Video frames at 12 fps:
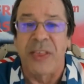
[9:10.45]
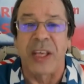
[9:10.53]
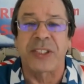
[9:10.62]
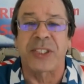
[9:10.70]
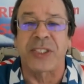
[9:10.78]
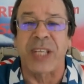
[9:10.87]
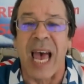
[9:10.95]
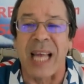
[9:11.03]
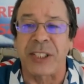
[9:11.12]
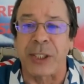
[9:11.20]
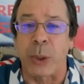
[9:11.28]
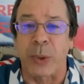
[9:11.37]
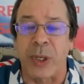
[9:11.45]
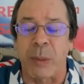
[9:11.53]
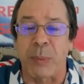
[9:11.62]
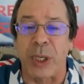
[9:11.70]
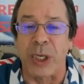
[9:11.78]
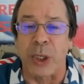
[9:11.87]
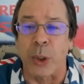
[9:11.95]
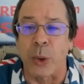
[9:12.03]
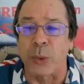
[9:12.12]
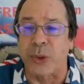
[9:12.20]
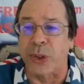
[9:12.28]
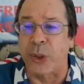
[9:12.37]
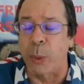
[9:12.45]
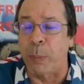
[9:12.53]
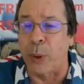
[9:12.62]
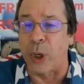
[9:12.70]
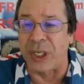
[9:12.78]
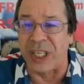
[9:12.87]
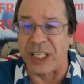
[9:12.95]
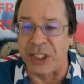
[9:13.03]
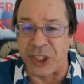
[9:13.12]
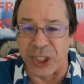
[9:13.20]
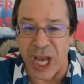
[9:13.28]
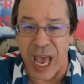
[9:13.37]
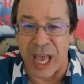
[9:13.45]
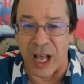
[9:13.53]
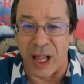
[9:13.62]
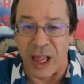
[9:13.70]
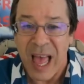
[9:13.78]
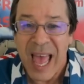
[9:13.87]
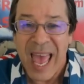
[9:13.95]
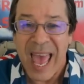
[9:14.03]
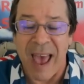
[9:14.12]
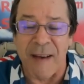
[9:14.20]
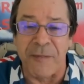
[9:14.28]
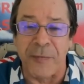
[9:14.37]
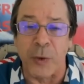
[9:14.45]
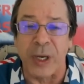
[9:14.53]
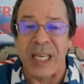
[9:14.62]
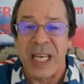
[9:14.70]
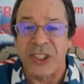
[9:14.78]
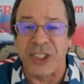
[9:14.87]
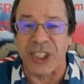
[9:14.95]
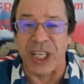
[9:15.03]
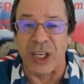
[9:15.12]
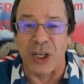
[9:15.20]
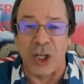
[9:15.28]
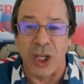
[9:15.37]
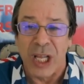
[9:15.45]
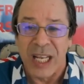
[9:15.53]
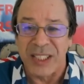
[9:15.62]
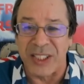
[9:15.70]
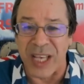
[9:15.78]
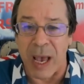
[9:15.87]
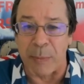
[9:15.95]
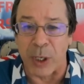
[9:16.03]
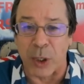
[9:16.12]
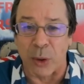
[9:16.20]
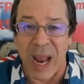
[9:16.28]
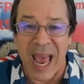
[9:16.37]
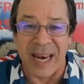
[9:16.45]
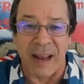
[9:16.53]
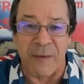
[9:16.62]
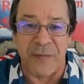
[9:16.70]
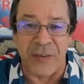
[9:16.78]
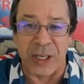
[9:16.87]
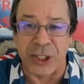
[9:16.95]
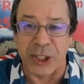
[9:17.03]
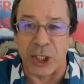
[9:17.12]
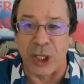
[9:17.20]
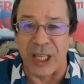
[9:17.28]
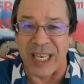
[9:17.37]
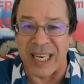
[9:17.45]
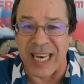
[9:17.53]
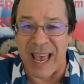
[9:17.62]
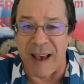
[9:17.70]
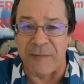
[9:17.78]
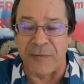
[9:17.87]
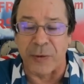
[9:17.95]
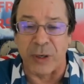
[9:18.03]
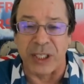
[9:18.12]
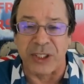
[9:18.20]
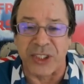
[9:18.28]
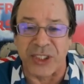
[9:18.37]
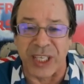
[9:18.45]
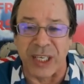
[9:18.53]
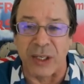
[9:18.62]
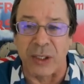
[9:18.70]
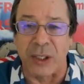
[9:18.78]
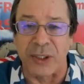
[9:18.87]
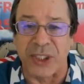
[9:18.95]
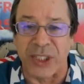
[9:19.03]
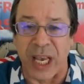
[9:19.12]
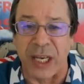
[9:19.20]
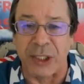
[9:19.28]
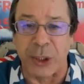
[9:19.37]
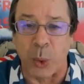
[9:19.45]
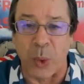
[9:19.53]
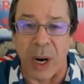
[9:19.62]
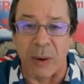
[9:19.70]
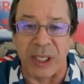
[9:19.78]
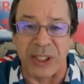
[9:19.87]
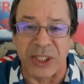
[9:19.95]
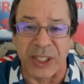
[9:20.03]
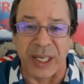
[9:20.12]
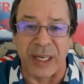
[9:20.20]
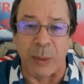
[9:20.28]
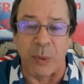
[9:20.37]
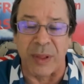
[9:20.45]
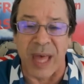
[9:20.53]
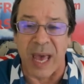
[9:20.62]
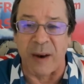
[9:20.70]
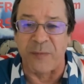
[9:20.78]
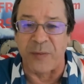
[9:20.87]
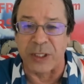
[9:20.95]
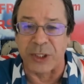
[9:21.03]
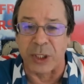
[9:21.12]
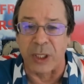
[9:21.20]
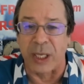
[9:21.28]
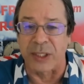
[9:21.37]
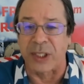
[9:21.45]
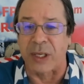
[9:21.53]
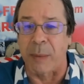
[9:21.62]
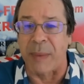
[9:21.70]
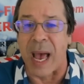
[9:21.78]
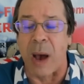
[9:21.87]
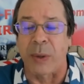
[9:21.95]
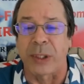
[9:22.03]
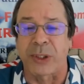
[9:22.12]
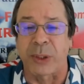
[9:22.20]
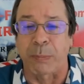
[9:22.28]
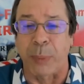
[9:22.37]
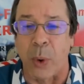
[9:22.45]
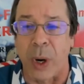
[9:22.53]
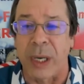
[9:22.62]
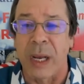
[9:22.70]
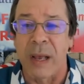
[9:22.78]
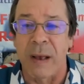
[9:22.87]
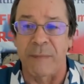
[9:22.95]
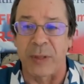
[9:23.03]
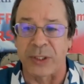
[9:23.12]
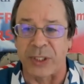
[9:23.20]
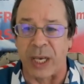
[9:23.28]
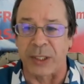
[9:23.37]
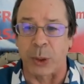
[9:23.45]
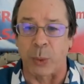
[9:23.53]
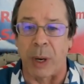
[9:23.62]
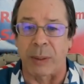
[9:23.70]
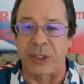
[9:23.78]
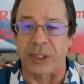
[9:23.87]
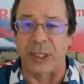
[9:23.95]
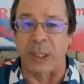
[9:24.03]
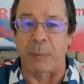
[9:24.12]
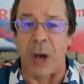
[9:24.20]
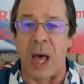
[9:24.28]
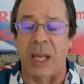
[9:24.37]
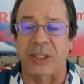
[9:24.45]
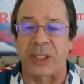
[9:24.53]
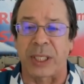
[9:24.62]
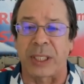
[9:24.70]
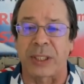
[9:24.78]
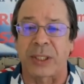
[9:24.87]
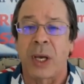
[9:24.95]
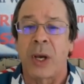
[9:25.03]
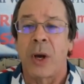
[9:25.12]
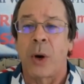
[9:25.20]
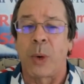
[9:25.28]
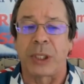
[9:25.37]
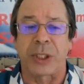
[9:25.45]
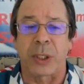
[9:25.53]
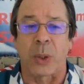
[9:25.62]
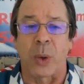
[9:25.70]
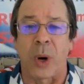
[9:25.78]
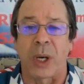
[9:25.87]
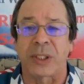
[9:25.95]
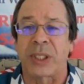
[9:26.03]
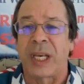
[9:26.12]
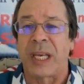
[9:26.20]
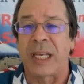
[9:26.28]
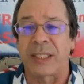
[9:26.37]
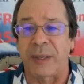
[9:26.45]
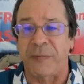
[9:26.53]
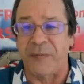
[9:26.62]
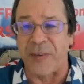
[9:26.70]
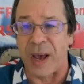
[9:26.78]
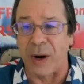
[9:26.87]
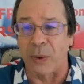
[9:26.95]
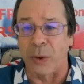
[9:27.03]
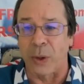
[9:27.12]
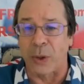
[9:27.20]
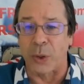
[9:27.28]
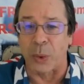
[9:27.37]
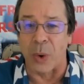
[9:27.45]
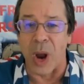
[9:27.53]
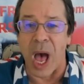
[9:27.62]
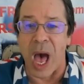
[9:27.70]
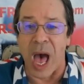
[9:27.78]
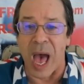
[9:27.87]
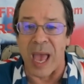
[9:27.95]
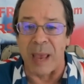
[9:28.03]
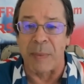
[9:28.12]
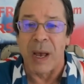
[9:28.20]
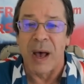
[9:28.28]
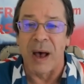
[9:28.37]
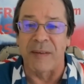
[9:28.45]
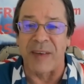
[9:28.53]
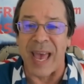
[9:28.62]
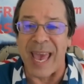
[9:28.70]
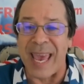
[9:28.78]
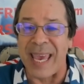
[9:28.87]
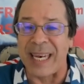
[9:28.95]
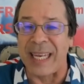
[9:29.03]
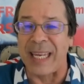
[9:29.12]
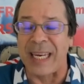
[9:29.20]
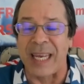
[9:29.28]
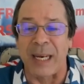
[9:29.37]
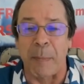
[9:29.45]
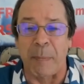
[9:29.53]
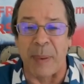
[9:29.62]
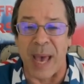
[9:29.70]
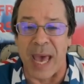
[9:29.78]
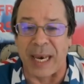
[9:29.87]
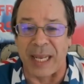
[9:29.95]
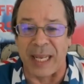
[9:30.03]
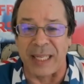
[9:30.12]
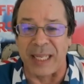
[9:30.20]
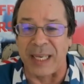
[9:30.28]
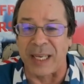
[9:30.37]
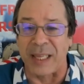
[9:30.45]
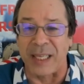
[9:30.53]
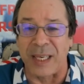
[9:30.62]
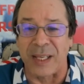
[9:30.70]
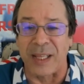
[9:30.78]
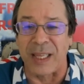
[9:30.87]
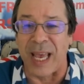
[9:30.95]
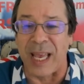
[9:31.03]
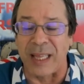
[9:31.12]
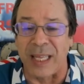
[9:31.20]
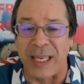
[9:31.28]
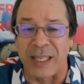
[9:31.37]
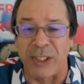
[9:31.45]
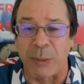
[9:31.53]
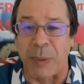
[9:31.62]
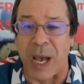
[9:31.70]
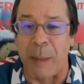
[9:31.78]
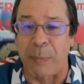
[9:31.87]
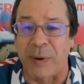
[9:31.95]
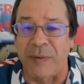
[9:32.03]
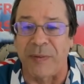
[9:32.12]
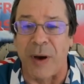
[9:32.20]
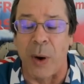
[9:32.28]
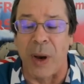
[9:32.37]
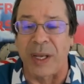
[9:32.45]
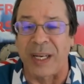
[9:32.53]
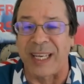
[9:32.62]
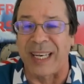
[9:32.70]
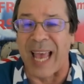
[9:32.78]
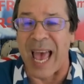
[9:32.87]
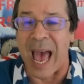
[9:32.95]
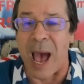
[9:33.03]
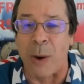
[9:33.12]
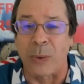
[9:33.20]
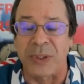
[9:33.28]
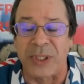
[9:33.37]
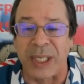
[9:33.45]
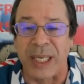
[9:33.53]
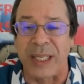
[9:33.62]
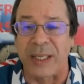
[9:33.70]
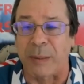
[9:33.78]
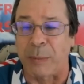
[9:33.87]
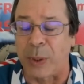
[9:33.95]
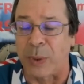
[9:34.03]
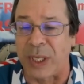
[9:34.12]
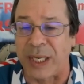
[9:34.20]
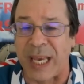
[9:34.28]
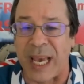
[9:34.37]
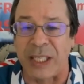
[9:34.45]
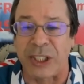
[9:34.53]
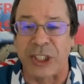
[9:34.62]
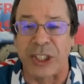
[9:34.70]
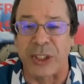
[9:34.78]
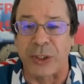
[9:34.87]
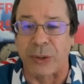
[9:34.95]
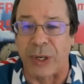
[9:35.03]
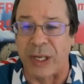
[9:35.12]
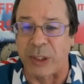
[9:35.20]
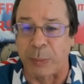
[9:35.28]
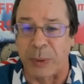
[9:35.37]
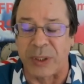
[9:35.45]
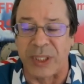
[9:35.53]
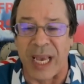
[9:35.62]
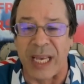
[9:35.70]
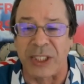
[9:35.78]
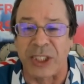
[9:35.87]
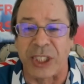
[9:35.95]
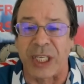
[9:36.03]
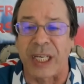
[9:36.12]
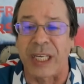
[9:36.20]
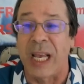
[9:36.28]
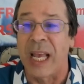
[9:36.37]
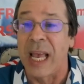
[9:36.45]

This statute can be used to put in jail every single Democrat official in every single sanctuary city where that official has come out in support of the sanctuary city policies, which, of course, is a federal crime of aiding and abetting the illegal aliens by providing housing, communication, transportation,